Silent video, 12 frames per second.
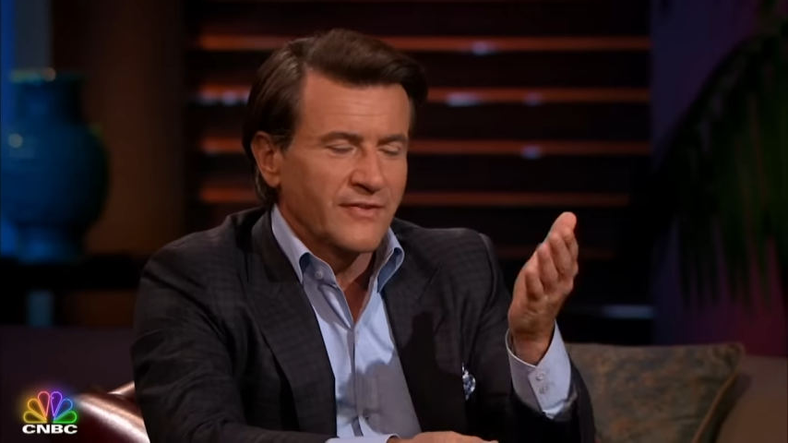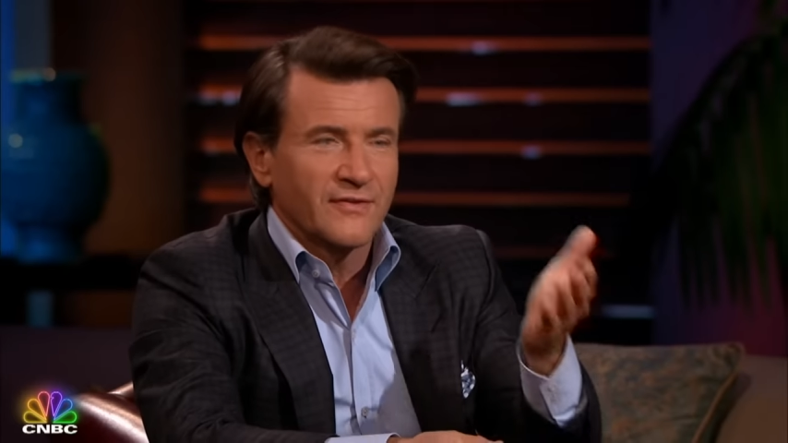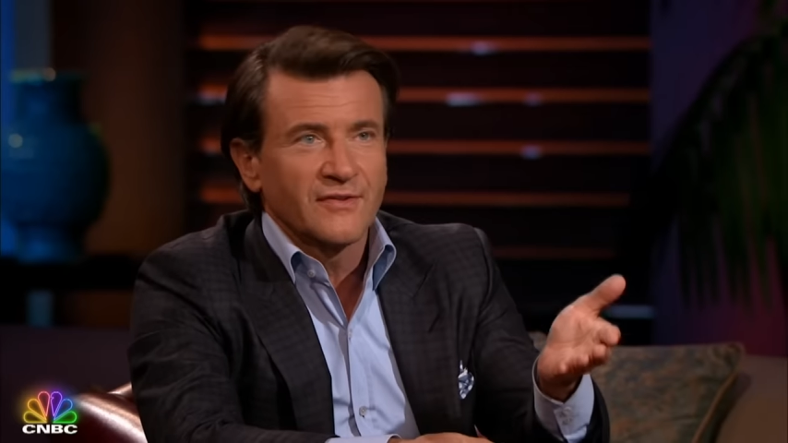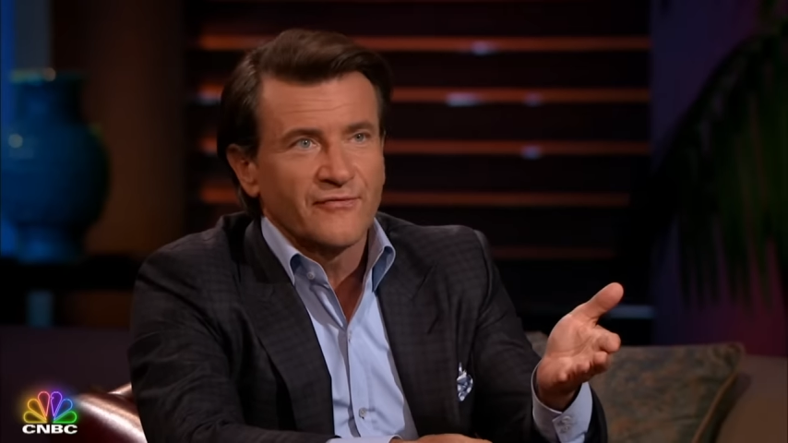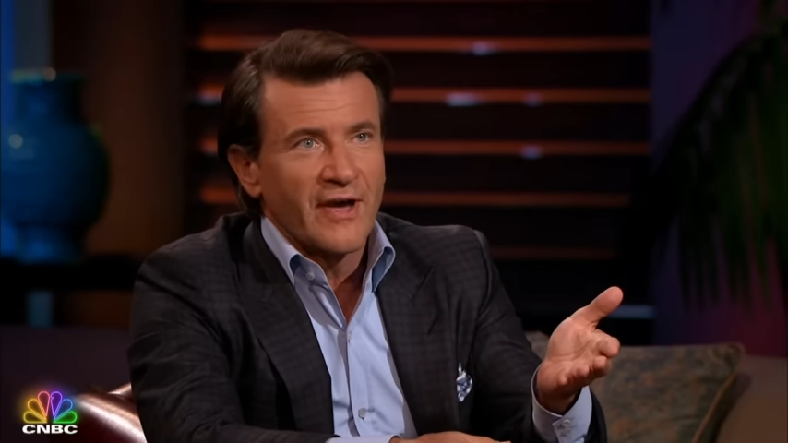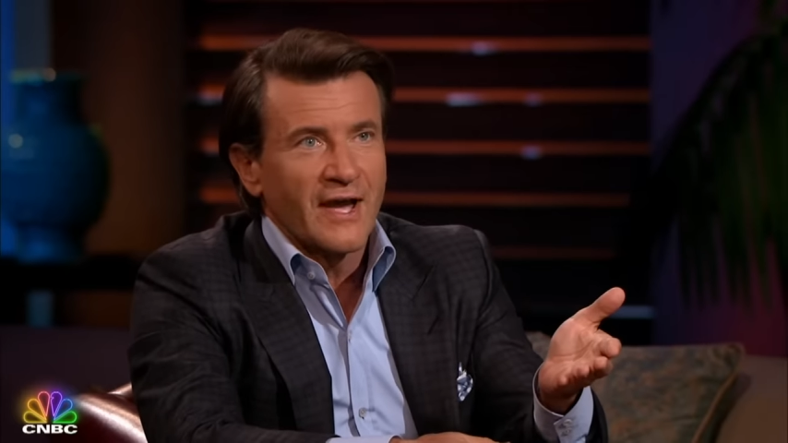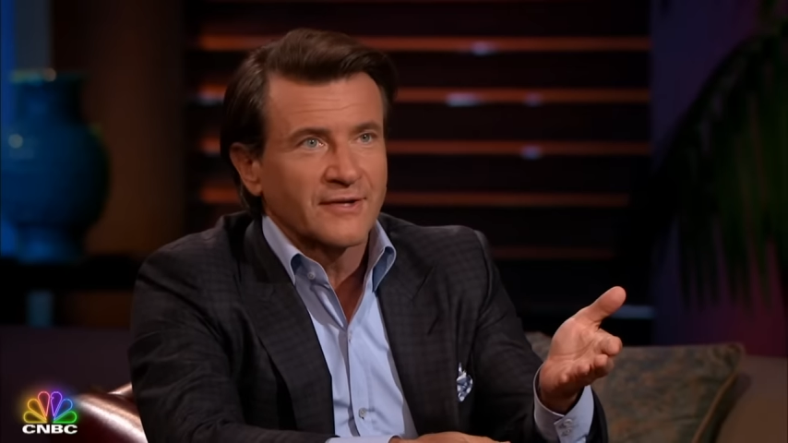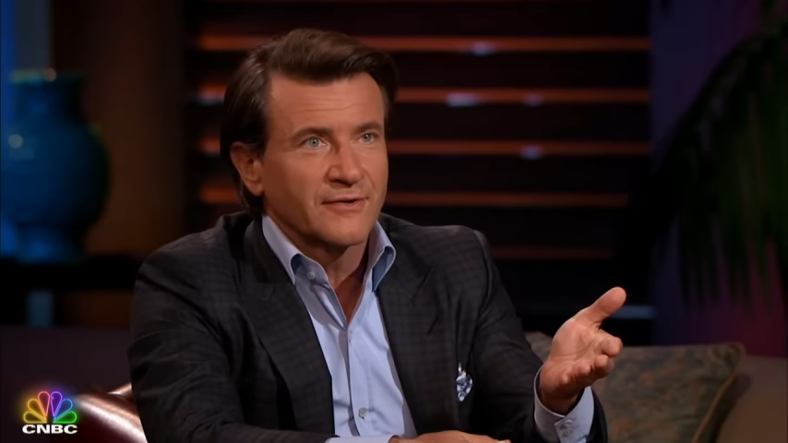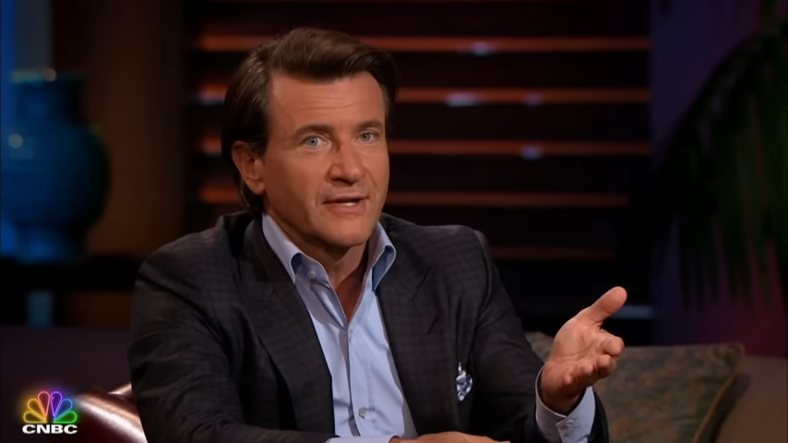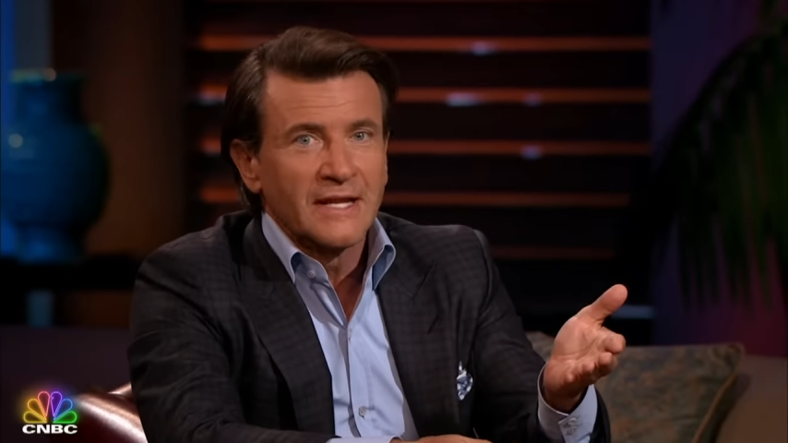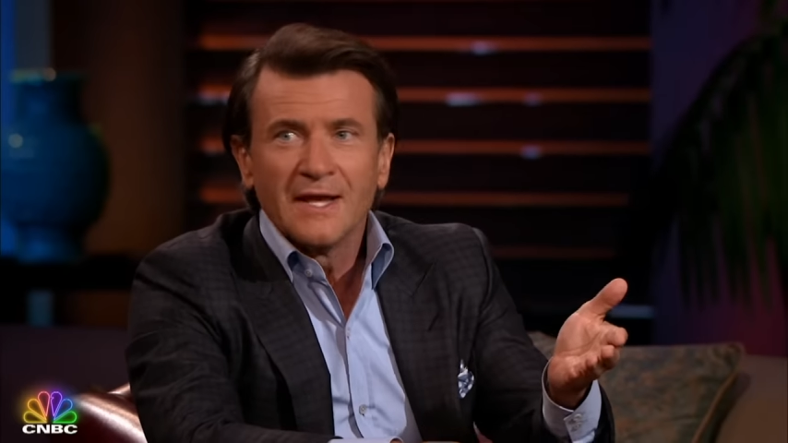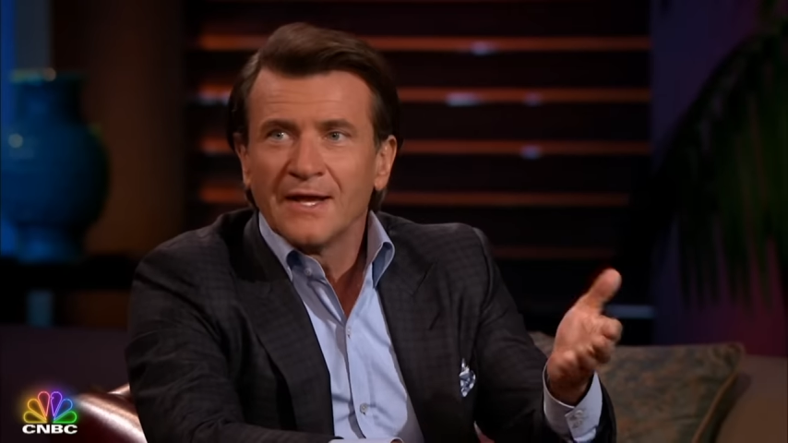to the
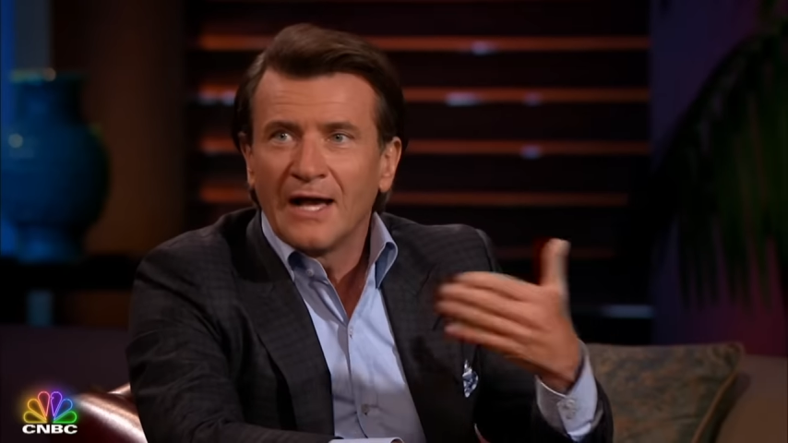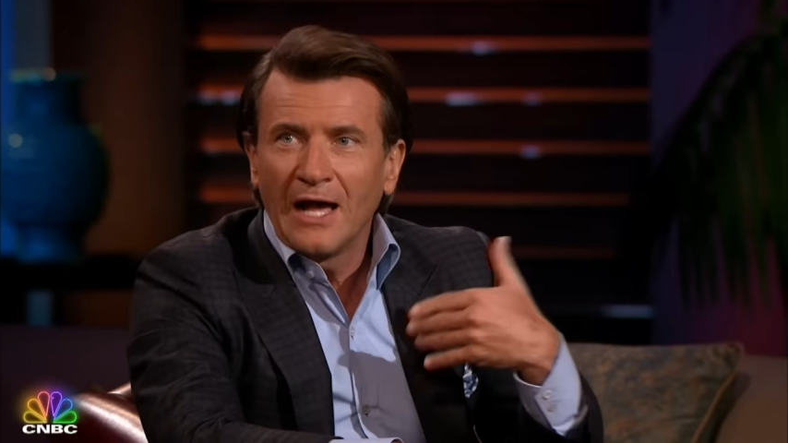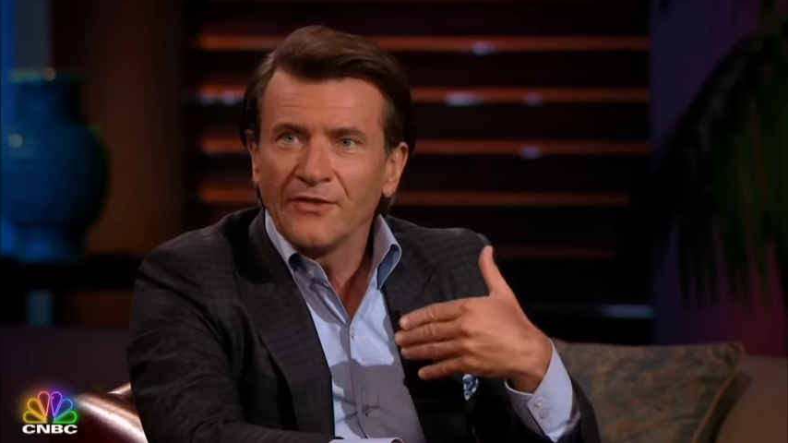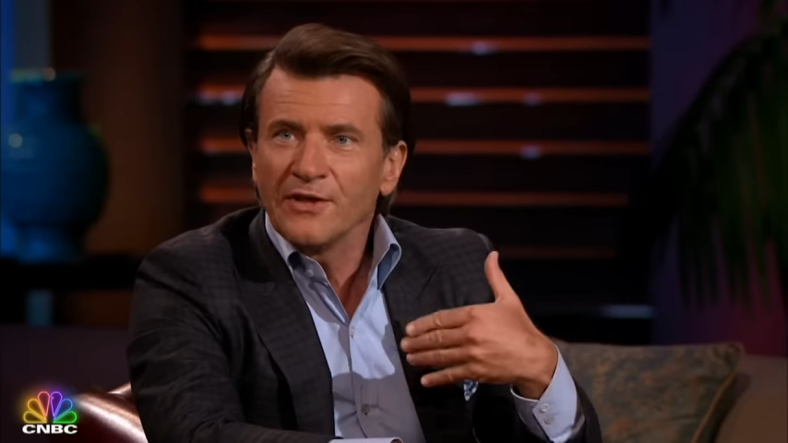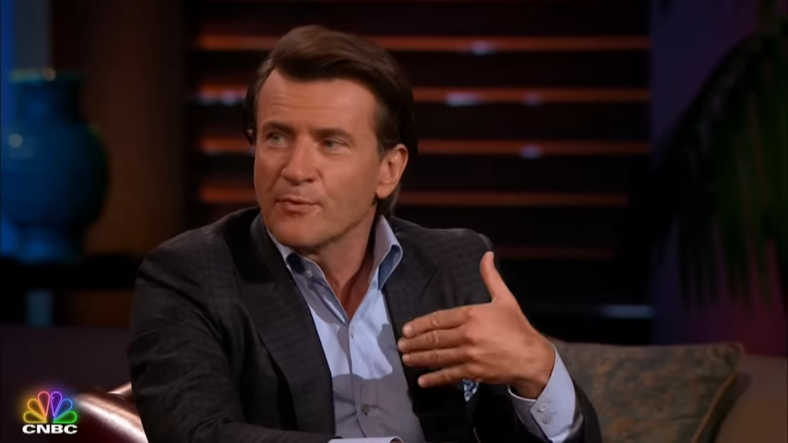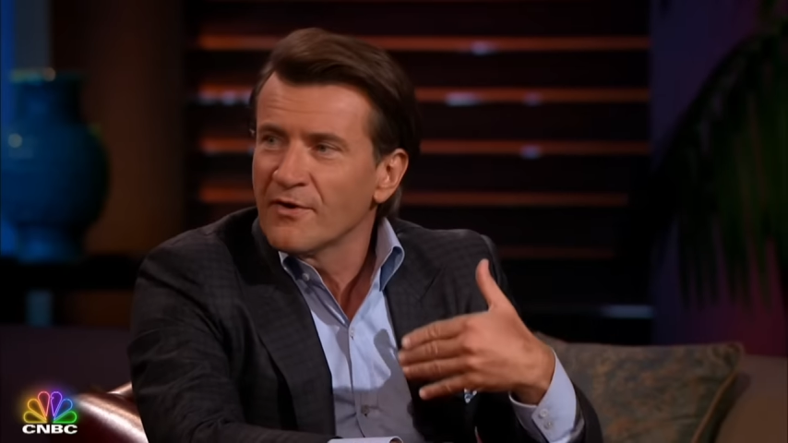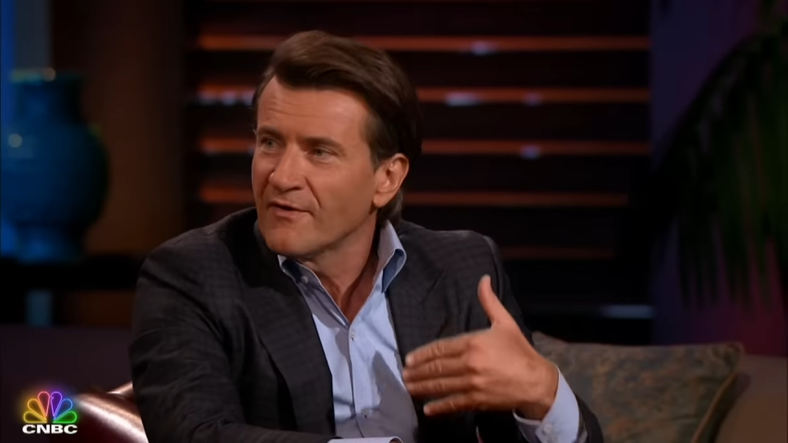factory. I don't think we've